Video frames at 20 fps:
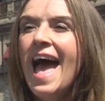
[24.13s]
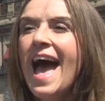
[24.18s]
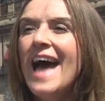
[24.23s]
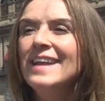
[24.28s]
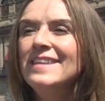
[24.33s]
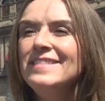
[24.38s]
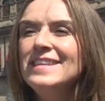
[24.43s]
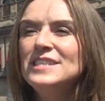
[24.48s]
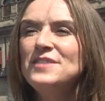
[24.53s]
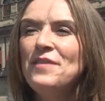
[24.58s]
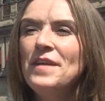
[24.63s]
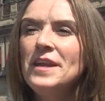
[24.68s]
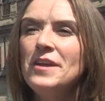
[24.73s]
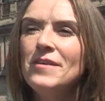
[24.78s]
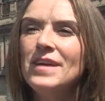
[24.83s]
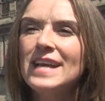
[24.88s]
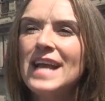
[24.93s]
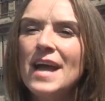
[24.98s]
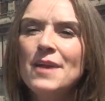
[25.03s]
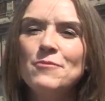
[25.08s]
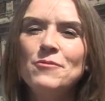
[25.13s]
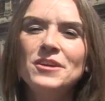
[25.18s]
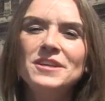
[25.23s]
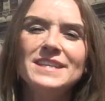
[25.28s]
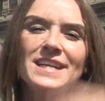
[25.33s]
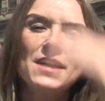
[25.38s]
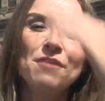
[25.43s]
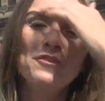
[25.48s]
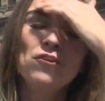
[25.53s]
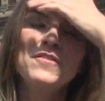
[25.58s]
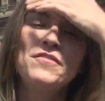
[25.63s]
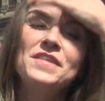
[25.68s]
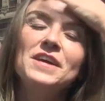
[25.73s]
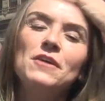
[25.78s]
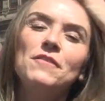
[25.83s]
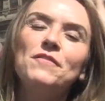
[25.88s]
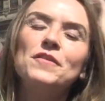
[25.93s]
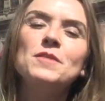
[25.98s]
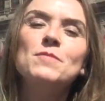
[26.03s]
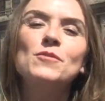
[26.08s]
and in this video I kind of wanted to give you a
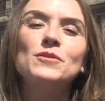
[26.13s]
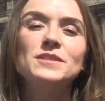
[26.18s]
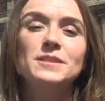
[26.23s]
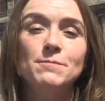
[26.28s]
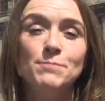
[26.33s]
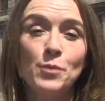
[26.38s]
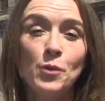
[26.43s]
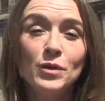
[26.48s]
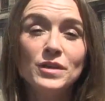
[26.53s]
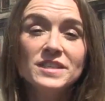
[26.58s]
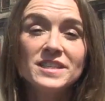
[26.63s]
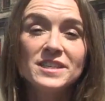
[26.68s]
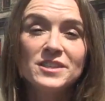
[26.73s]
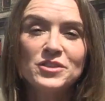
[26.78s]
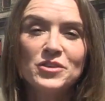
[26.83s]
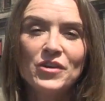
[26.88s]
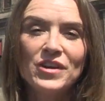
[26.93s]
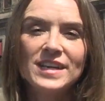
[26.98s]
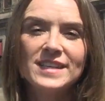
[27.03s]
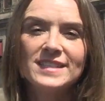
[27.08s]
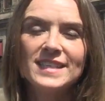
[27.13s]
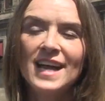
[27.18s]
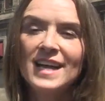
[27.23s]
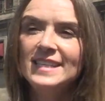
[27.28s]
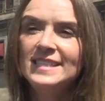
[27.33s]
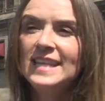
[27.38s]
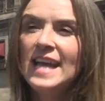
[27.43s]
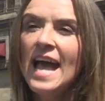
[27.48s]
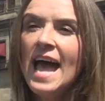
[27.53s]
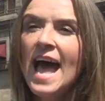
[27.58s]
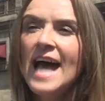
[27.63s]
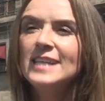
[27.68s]
feel for the most important historic sites,